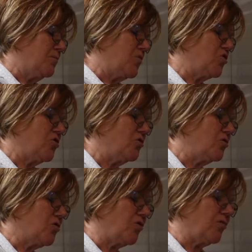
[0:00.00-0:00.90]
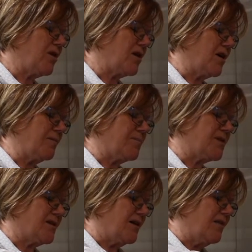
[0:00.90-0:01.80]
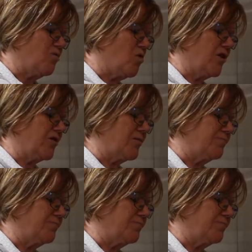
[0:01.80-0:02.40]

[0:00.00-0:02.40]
2 to 3 cups of water.